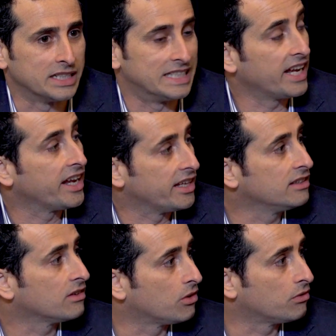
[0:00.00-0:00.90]

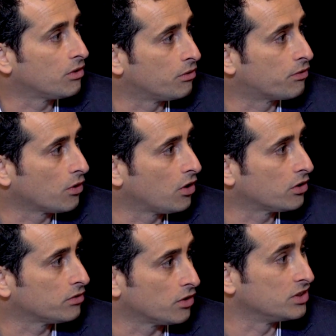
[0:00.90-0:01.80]
day of
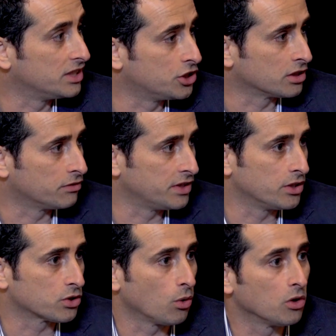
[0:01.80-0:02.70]
fraud of digital
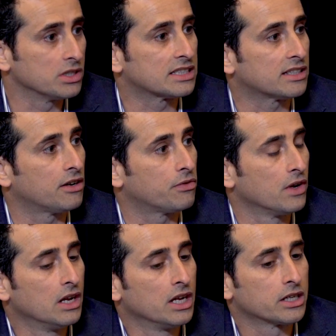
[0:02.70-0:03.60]
video. So all this stuff
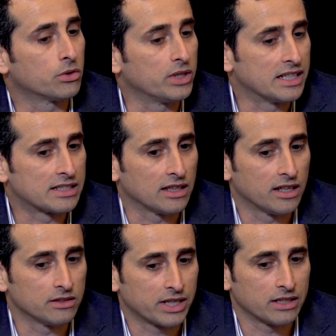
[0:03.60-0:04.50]
creates a
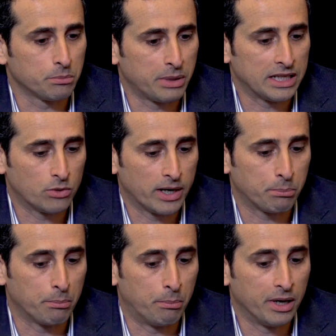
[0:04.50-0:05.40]
lot of kind of a bad
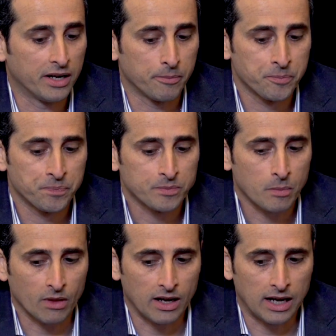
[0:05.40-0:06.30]
rap. But
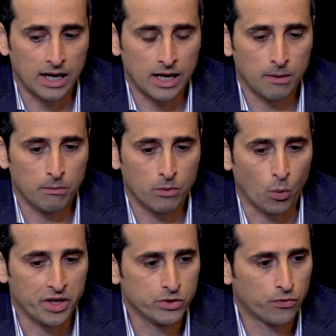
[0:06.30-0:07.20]

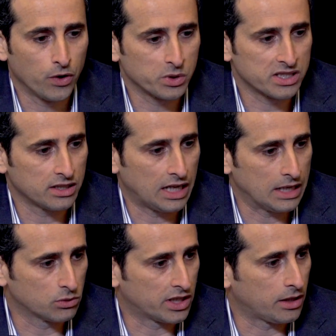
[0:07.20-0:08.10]
when you focus on
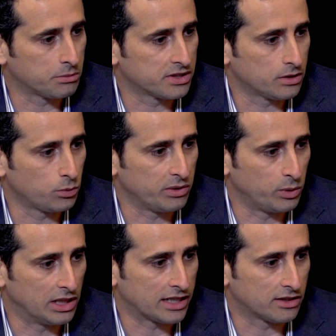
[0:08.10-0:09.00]
outcomes, and
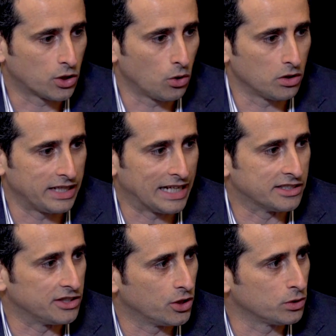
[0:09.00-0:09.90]
we like to call it the
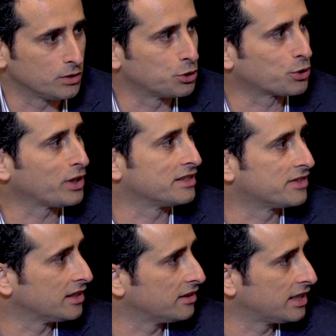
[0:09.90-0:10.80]
antidote, and we're trying to
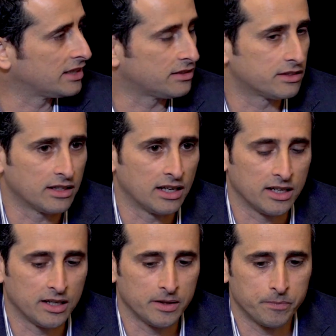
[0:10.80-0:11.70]
tell that
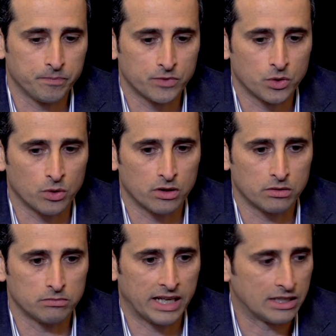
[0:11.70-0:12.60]
to
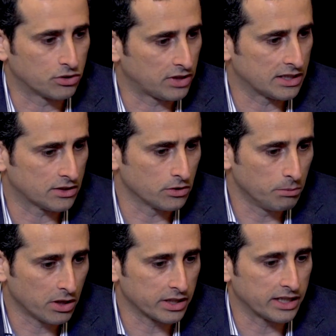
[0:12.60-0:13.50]
our advertisers of the
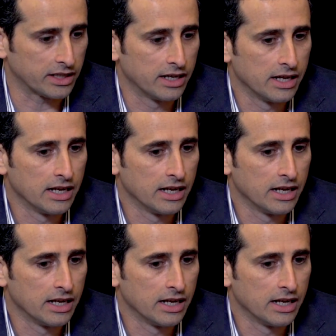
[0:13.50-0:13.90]
market,